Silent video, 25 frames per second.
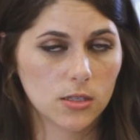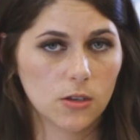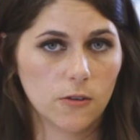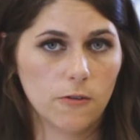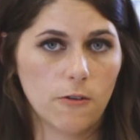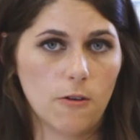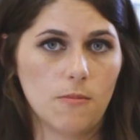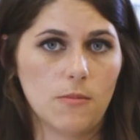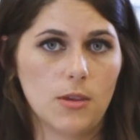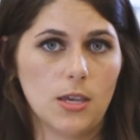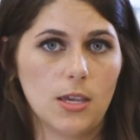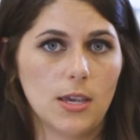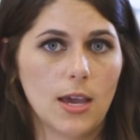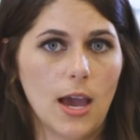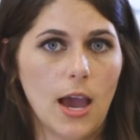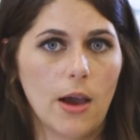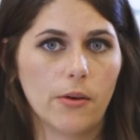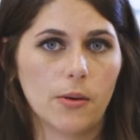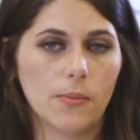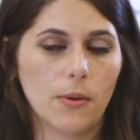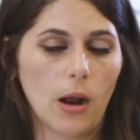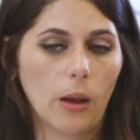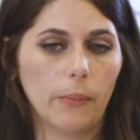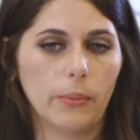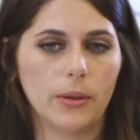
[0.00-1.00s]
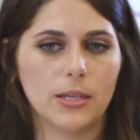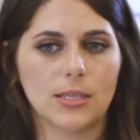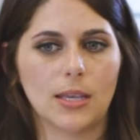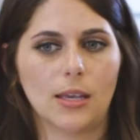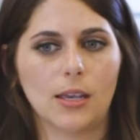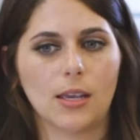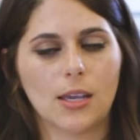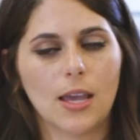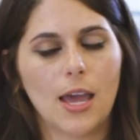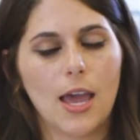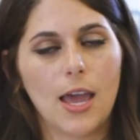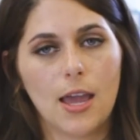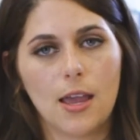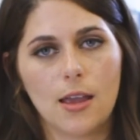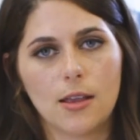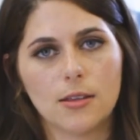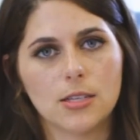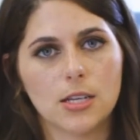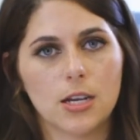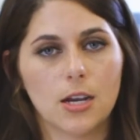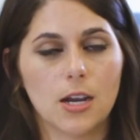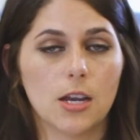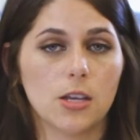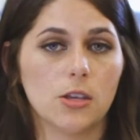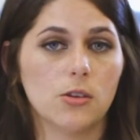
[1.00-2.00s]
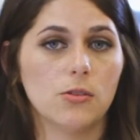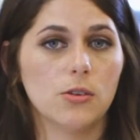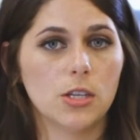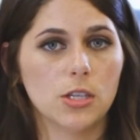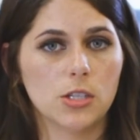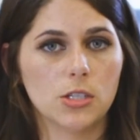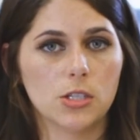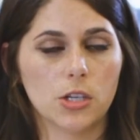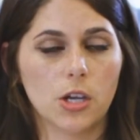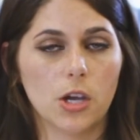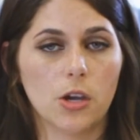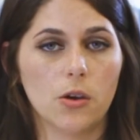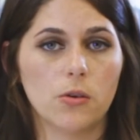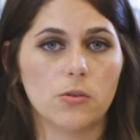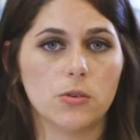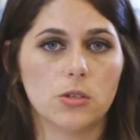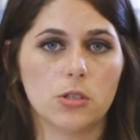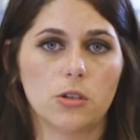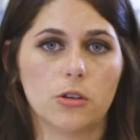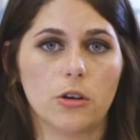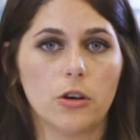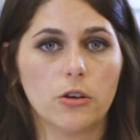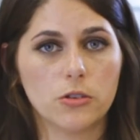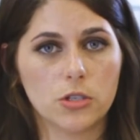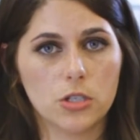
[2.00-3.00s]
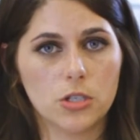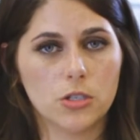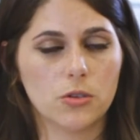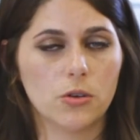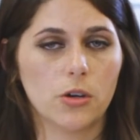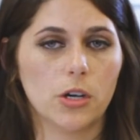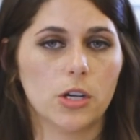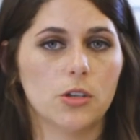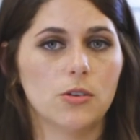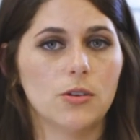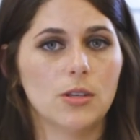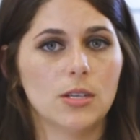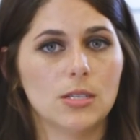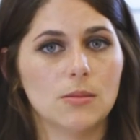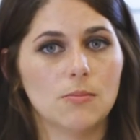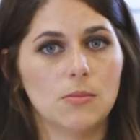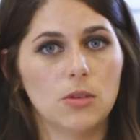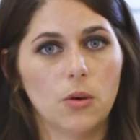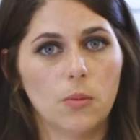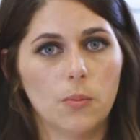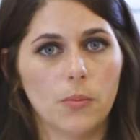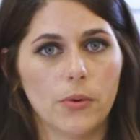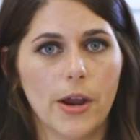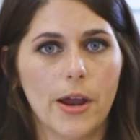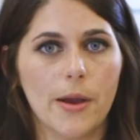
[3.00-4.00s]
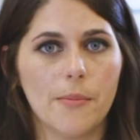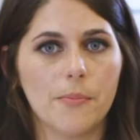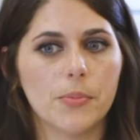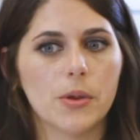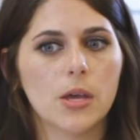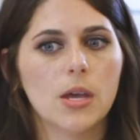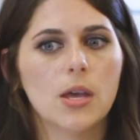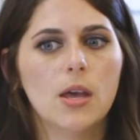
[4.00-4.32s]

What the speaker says: So for me, I would probably say like, hey, Terra, you need to go to the grocery store. You need to meal prep.